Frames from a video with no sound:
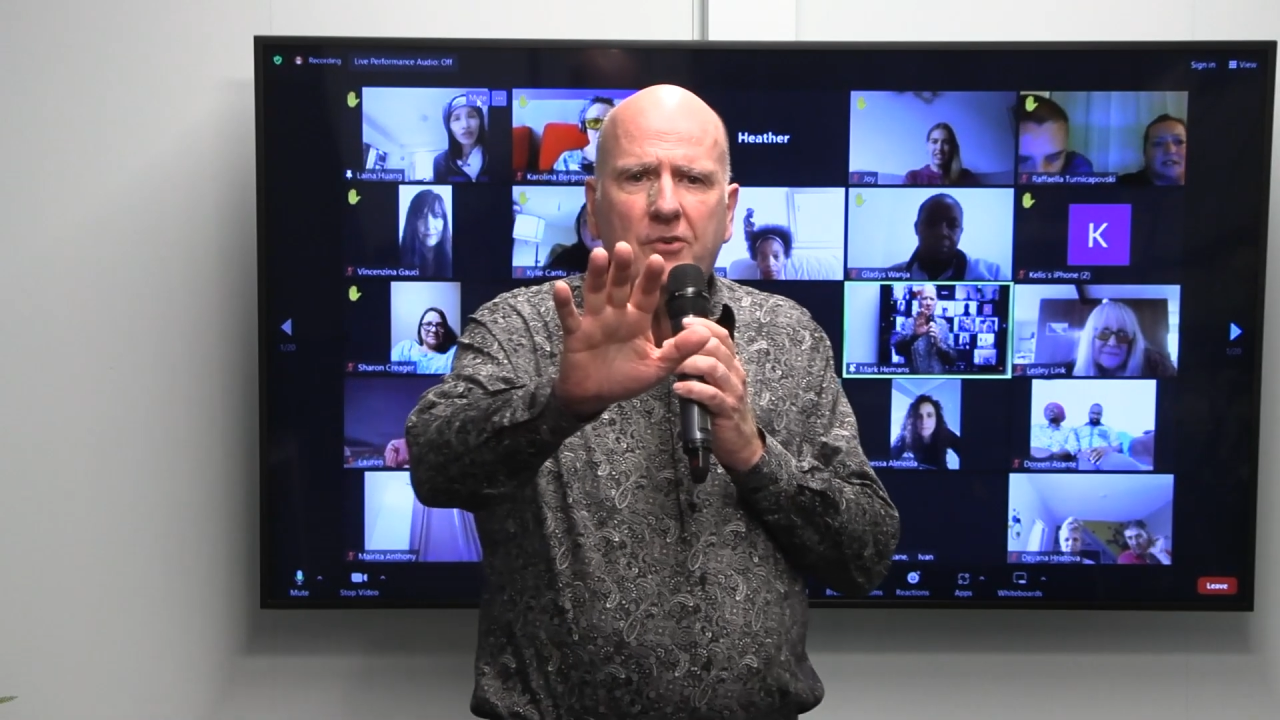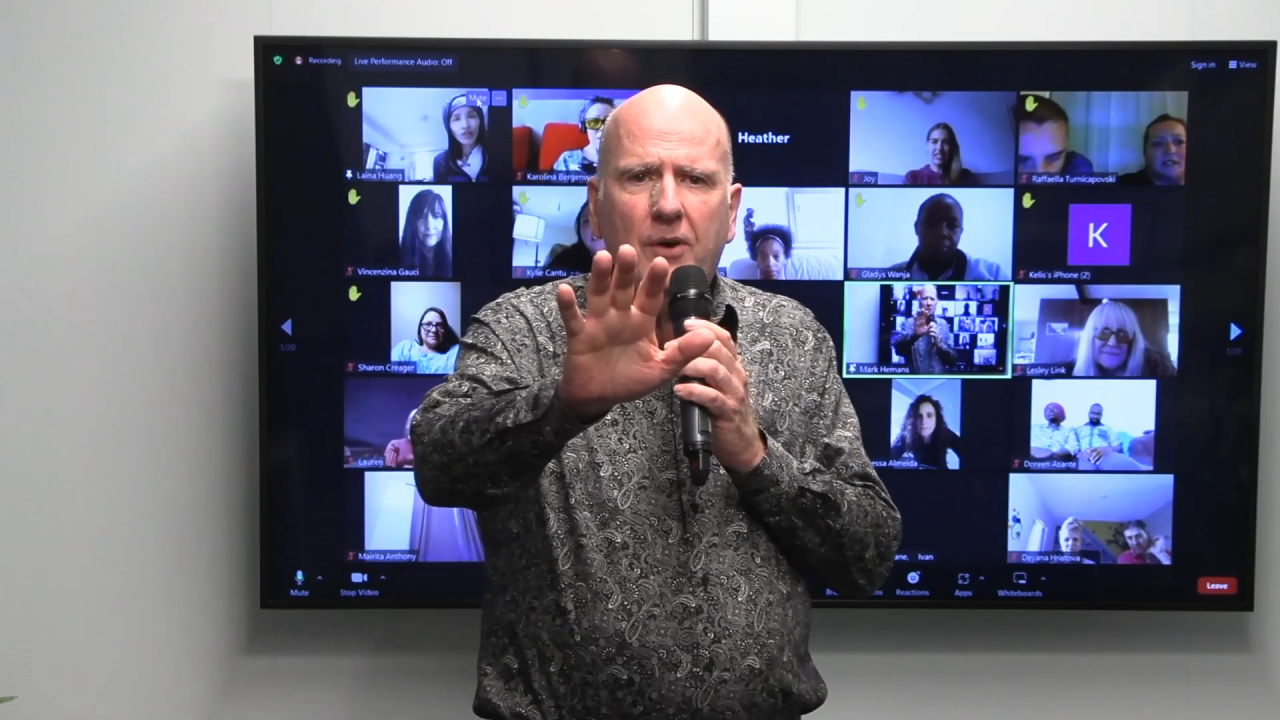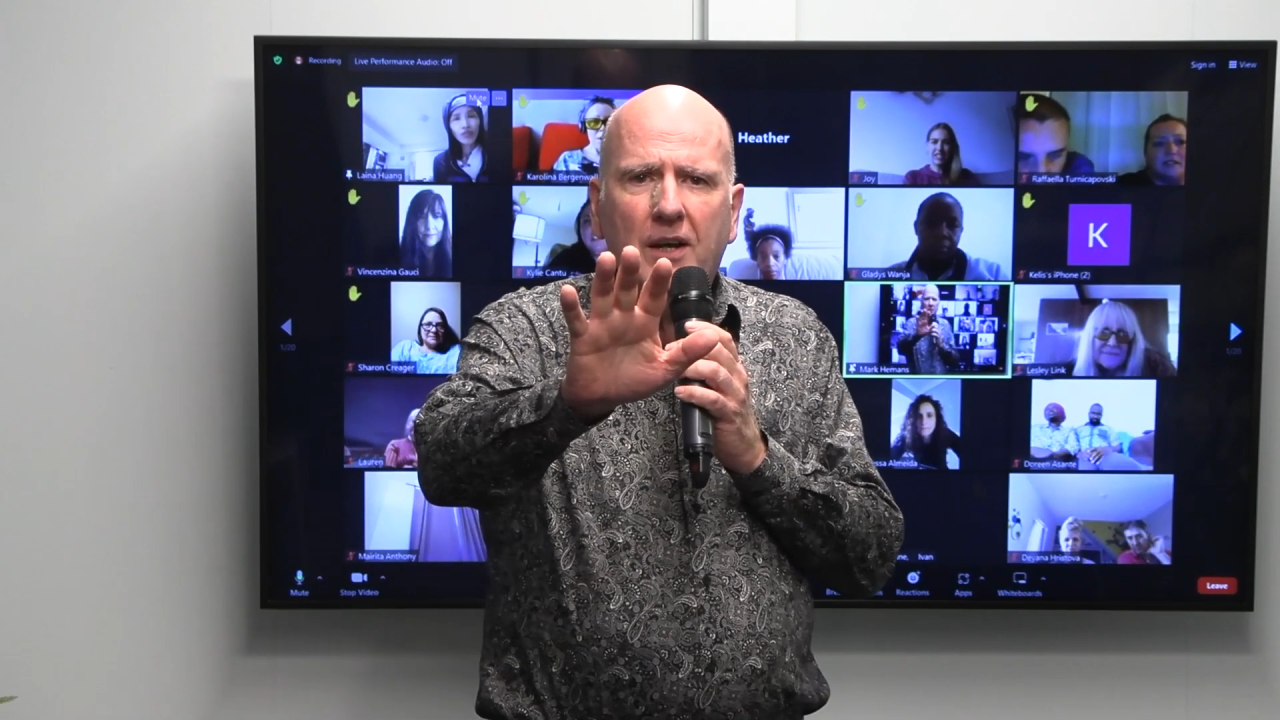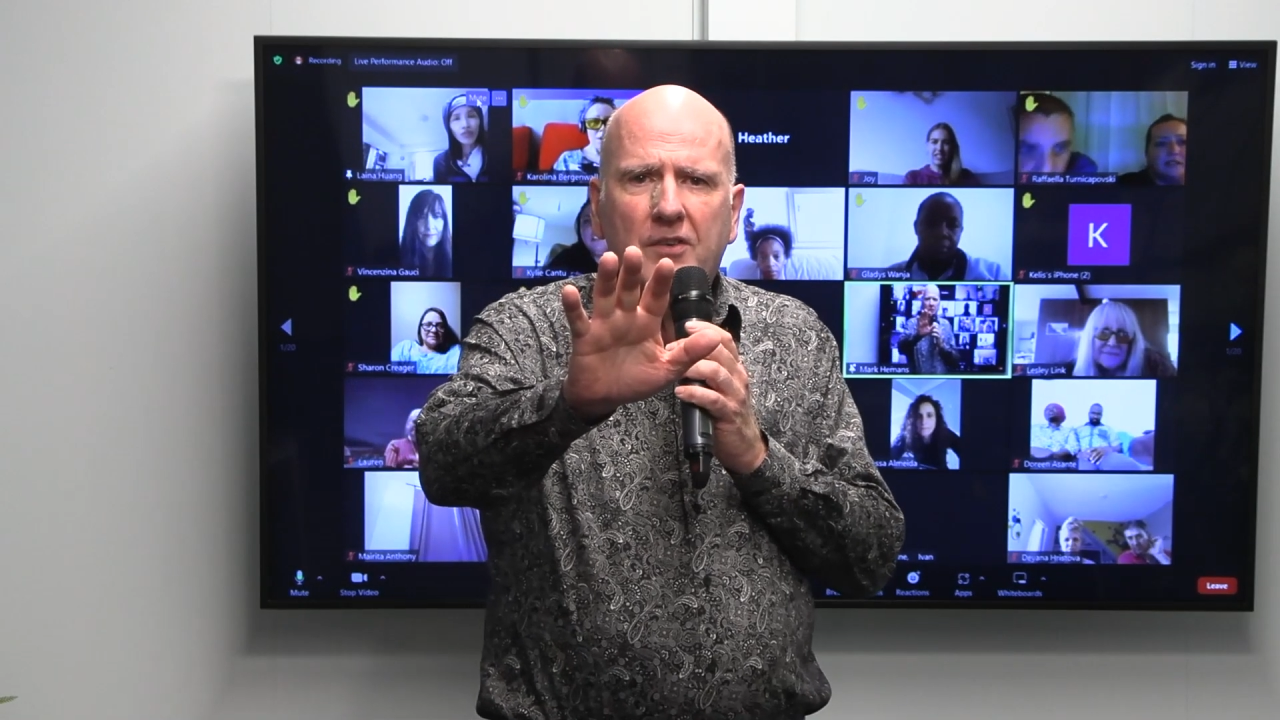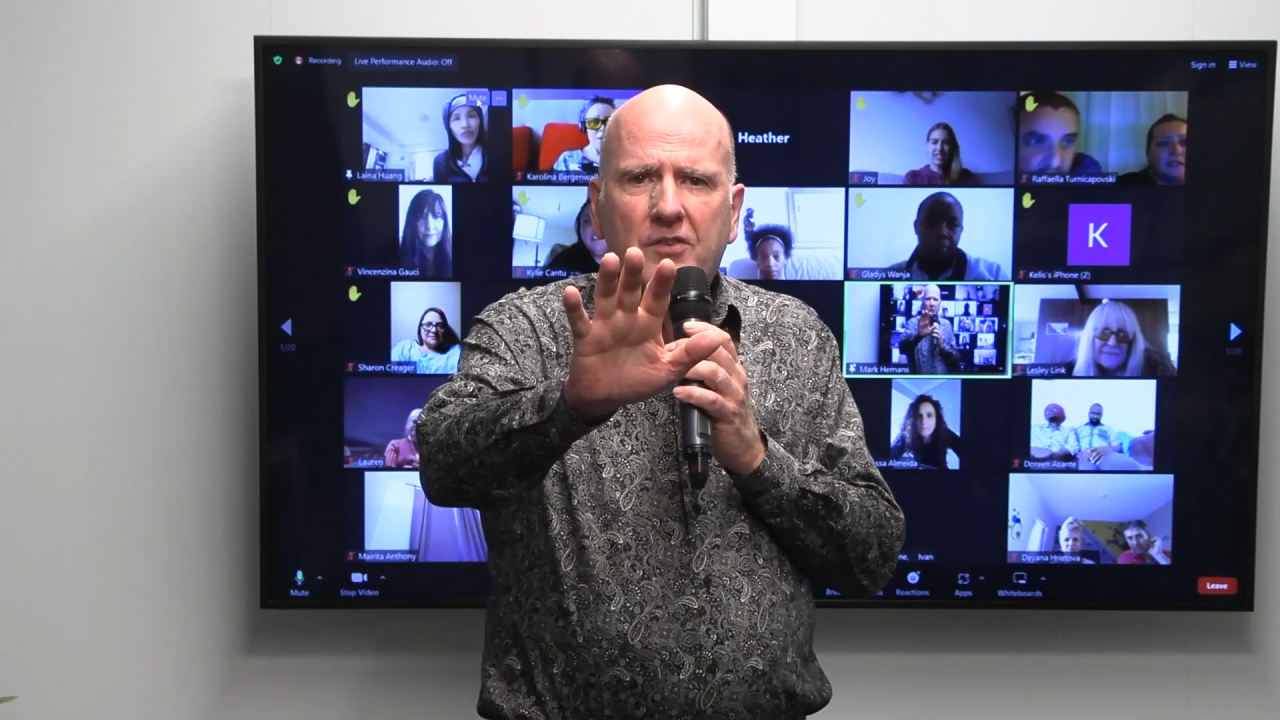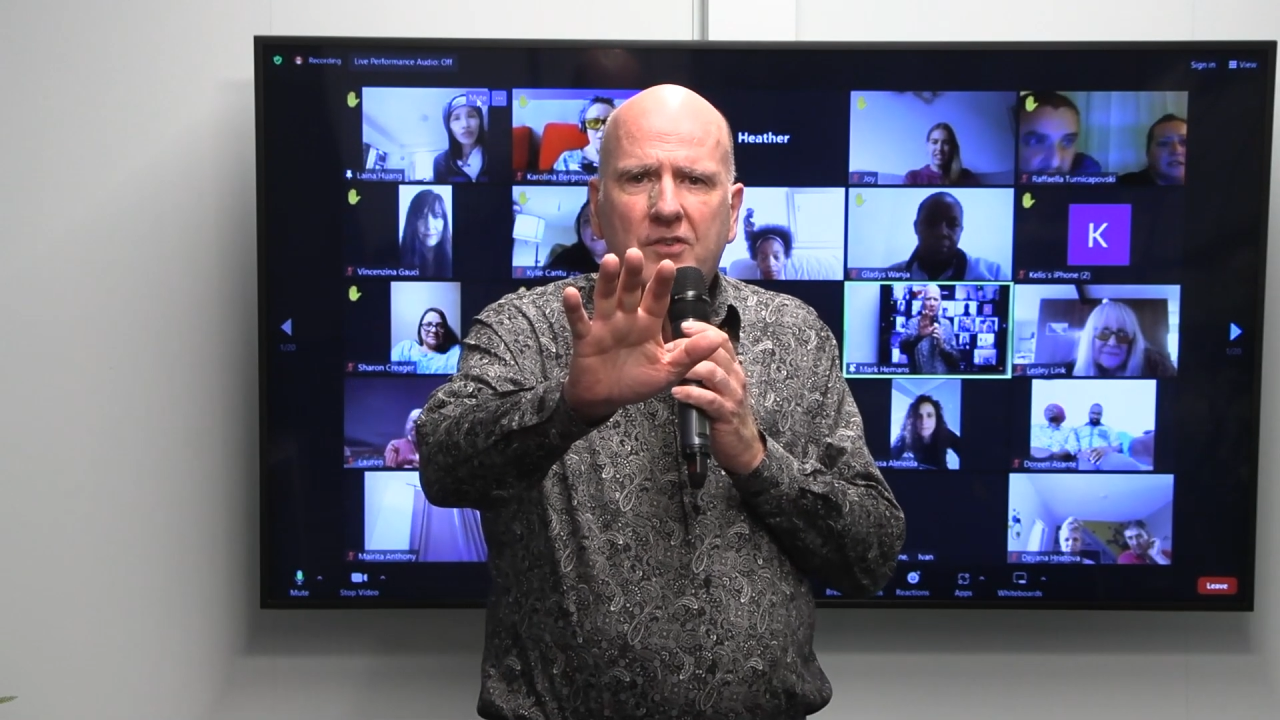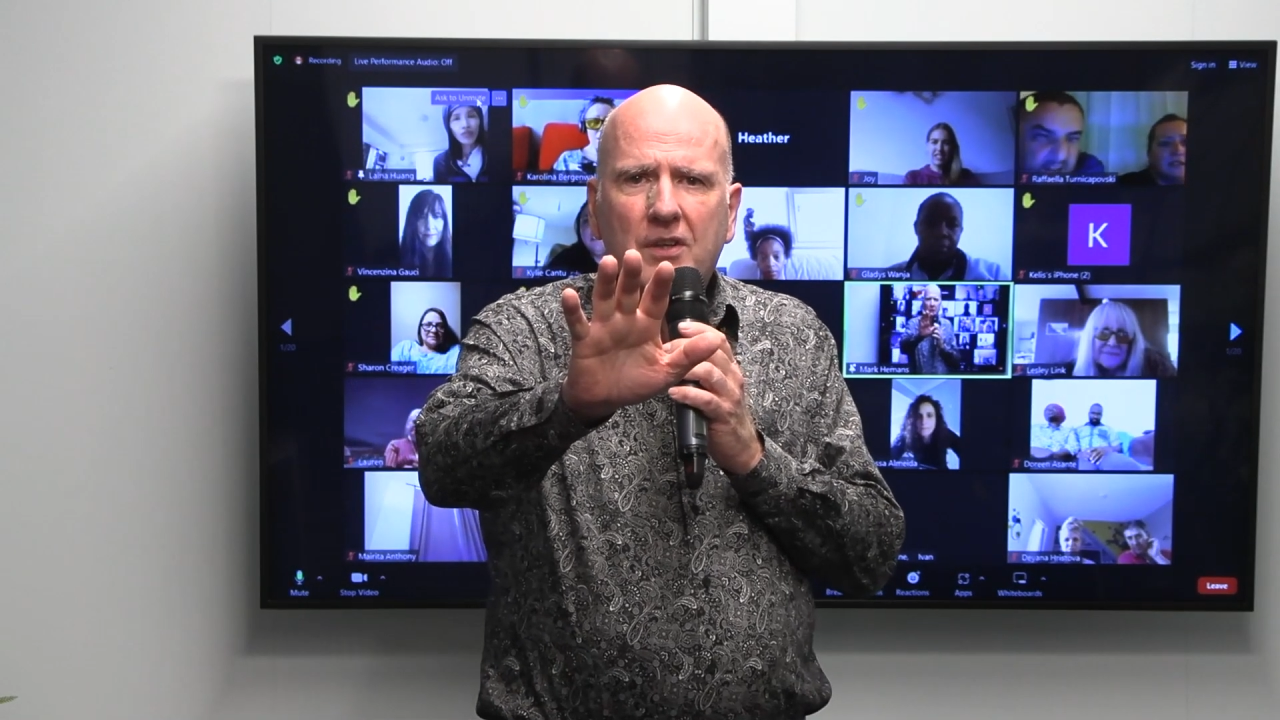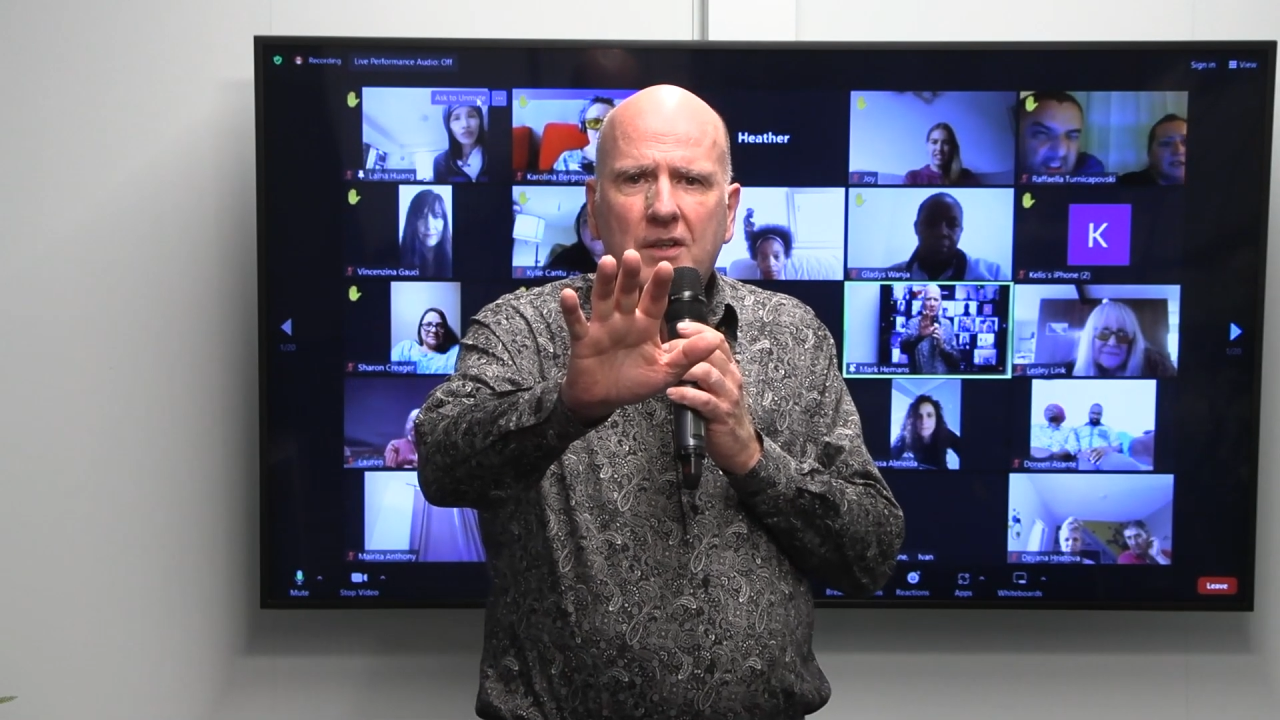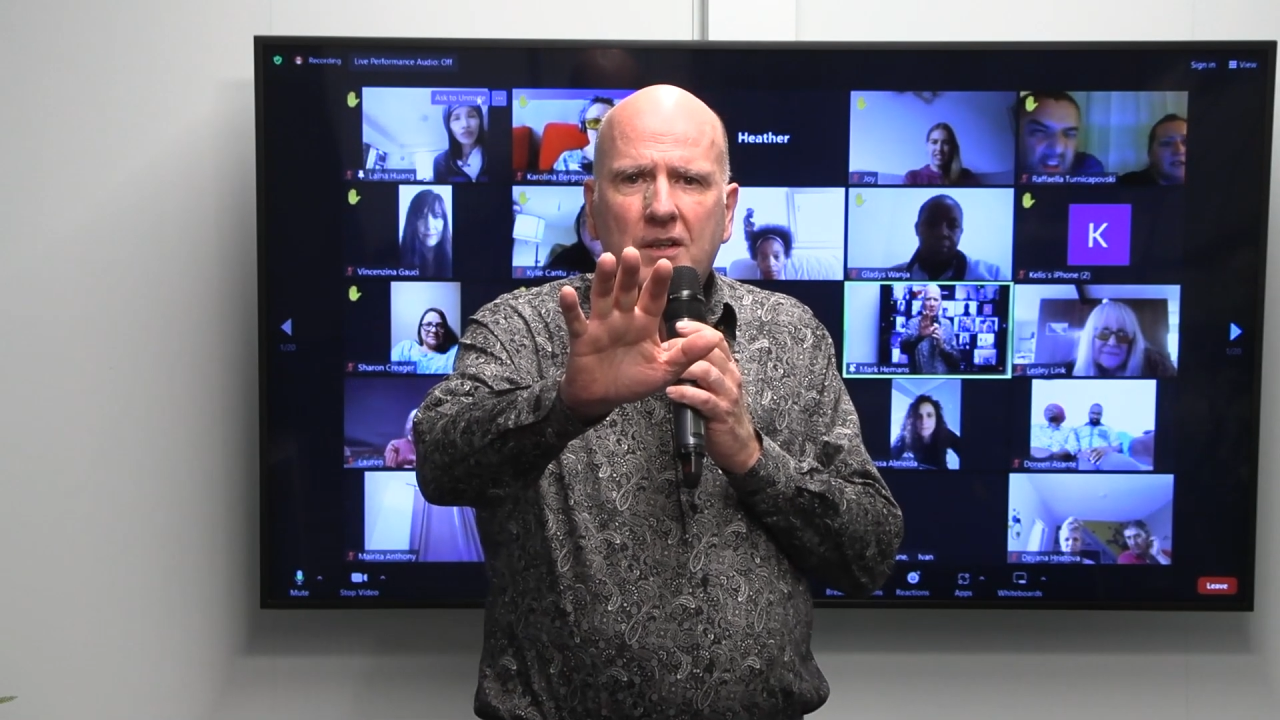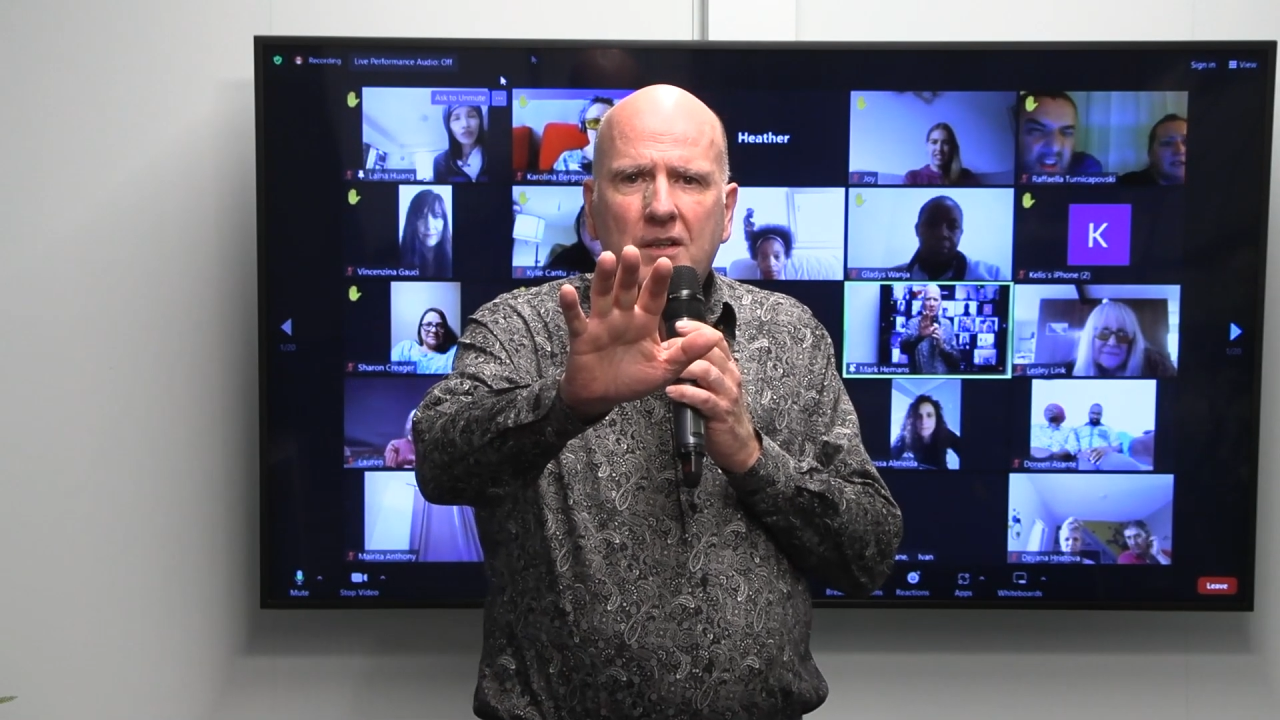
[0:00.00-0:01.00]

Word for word: Christ.